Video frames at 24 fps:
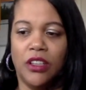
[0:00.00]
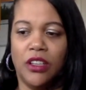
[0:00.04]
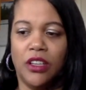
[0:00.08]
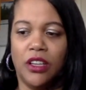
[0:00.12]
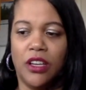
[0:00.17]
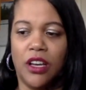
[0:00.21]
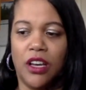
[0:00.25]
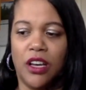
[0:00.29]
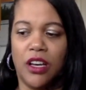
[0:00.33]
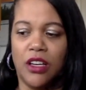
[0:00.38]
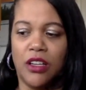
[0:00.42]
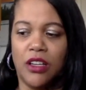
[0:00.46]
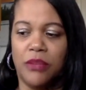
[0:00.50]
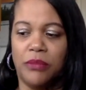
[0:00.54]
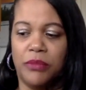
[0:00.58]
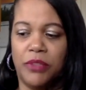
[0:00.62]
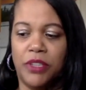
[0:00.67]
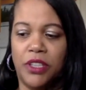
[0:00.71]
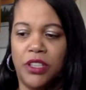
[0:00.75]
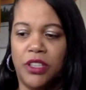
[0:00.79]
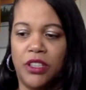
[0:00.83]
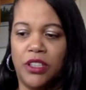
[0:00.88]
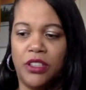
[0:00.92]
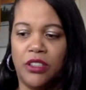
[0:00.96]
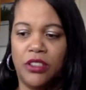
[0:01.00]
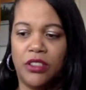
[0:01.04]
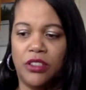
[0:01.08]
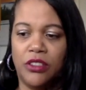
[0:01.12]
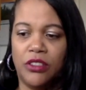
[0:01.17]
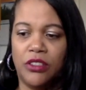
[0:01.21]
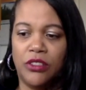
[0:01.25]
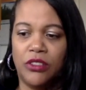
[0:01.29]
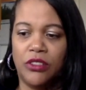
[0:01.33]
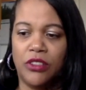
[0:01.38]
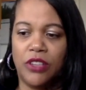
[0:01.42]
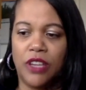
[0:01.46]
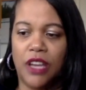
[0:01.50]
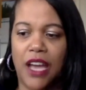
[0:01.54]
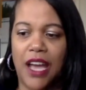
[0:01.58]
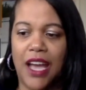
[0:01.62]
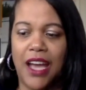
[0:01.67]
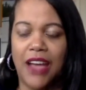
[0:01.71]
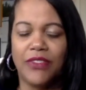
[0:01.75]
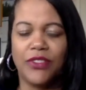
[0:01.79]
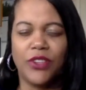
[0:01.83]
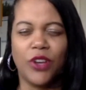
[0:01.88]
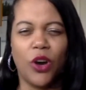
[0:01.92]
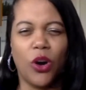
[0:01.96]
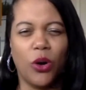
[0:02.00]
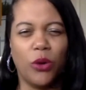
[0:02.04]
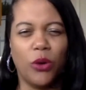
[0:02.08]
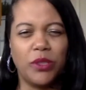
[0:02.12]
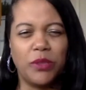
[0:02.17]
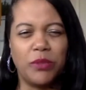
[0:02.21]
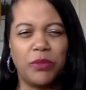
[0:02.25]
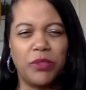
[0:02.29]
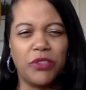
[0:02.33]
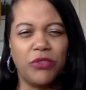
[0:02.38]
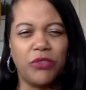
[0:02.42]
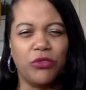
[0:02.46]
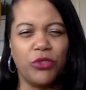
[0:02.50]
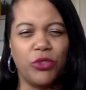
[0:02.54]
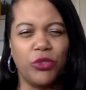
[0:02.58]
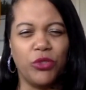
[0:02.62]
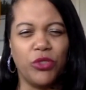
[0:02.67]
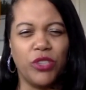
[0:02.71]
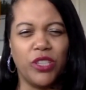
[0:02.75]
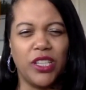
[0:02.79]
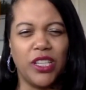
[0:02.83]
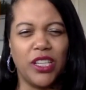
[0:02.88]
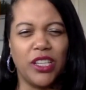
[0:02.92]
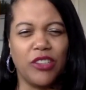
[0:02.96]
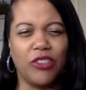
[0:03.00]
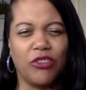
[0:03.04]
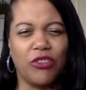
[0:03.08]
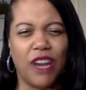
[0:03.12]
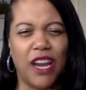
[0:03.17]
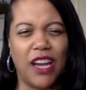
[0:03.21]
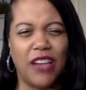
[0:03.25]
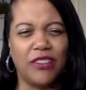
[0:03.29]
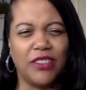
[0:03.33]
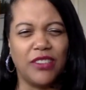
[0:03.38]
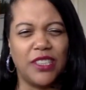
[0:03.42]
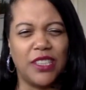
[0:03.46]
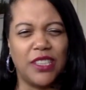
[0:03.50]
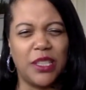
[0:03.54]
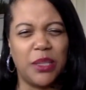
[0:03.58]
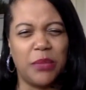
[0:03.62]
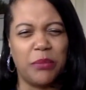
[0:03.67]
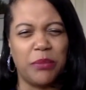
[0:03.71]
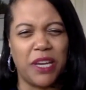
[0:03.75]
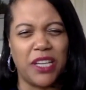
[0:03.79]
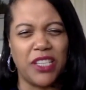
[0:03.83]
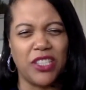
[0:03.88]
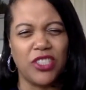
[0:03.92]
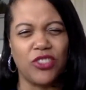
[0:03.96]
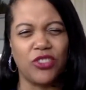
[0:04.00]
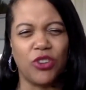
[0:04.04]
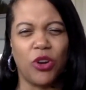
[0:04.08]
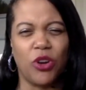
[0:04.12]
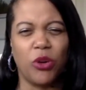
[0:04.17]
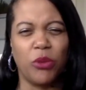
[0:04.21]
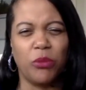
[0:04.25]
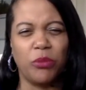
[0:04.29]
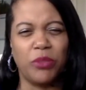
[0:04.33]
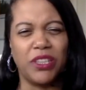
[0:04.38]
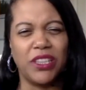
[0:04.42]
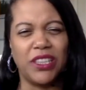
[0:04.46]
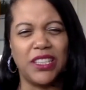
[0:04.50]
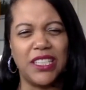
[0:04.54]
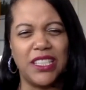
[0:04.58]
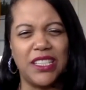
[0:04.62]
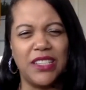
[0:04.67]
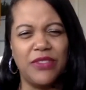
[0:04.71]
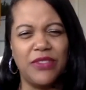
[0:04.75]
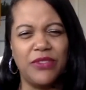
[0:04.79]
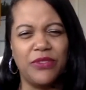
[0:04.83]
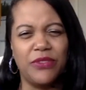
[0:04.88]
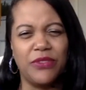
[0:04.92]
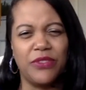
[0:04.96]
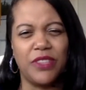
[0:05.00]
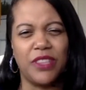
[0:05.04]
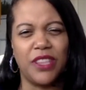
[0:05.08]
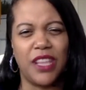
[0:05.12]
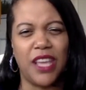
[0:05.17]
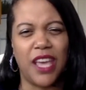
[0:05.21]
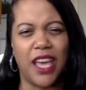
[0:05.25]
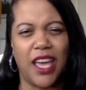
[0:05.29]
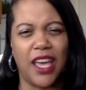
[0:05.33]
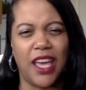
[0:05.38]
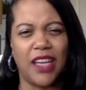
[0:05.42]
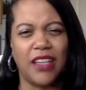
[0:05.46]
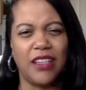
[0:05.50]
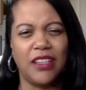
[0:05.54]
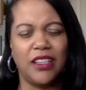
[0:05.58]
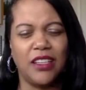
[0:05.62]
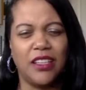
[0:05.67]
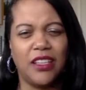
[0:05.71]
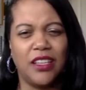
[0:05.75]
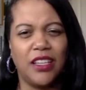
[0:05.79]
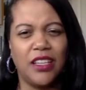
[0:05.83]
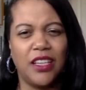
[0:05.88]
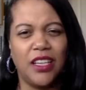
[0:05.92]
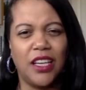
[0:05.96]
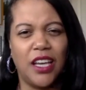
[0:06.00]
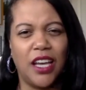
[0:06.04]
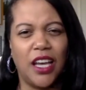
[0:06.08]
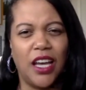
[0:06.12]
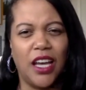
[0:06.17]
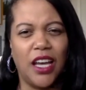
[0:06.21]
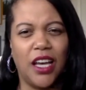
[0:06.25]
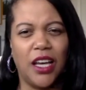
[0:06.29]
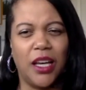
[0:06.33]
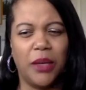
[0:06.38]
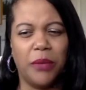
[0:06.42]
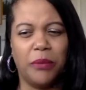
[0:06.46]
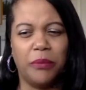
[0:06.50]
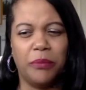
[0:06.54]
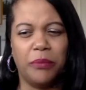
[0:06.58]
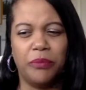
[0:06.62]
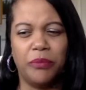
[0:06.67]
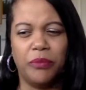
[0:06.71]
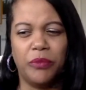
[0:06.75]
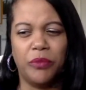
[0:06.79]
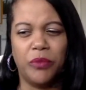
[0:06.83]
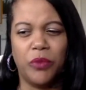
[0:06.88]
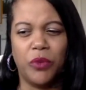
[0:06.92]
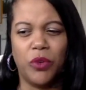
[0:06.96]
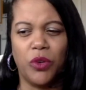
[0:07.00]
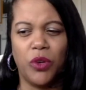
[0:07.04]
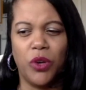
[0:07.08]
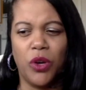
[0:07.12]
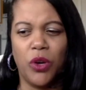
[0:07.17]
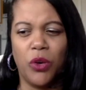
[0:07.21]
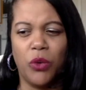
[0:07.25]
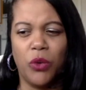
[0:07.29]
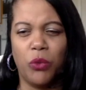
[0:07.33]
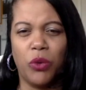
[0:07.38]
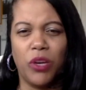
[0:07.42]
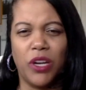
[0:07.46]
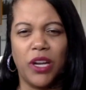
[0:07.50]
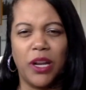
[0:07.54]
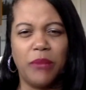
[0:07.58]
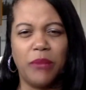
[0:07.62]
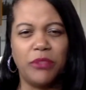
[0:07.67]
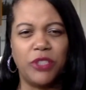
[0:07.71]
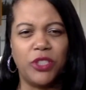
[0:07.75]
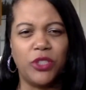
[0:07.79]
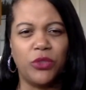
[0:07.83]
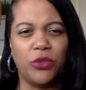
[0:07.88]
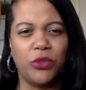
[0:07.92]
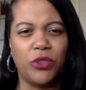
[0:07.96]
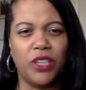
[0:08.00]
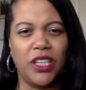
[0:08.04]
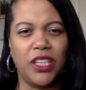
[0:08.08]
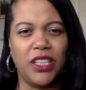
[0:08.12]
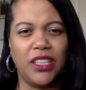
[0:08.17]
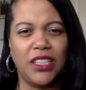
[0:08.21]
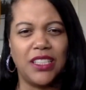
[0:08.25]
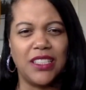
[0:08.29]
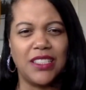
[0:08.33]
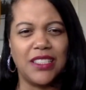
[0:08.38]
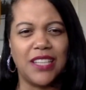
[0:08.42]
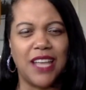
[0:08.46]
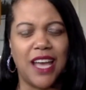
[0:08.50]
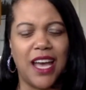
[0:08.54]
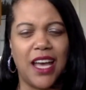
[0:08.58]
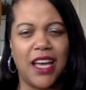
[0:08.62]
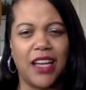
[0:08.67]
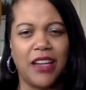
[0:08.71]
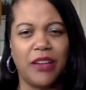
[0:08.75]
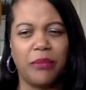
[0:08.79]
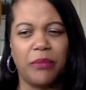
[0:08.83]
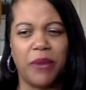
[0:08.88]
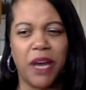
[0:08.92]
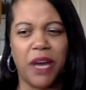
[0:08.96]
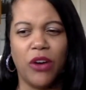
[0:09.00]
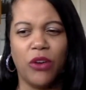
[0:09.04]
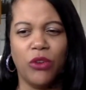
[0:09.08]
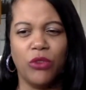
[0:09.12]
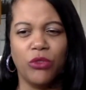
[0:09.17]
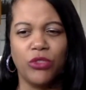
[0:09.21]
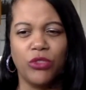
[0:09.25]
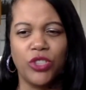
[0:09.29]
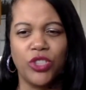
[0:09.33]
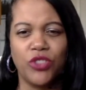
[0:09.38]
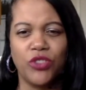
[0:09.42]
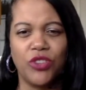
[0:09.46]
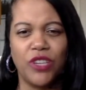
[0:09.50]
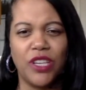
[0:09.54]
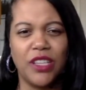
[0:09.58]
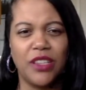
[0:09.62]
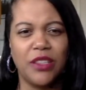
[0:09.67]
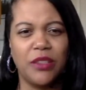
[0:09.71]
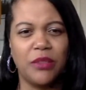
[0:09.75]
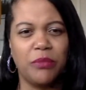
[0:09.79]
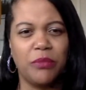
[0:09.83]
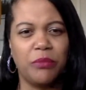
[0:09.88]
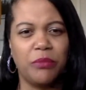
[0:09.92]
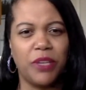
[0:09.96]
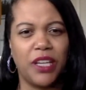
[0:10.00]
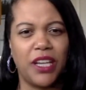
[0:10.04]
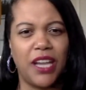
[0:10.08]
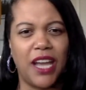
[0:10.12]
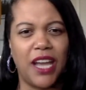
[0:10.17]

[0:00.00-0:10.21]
um, I have to always be rooted and grounded in my strong belief that um, what I'm doing is not out of my own strength, but